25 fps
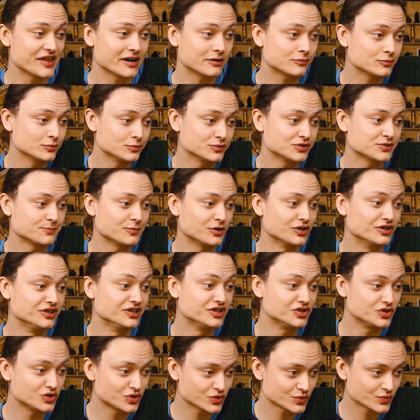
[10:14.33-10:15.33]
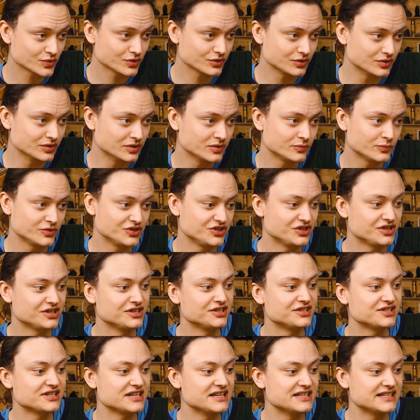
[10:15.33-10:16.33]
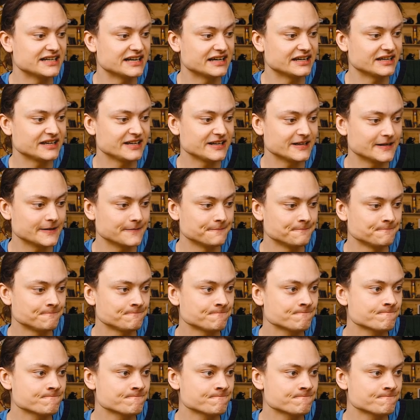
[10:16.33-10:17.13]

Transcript: that will respond in true, which you can see down here.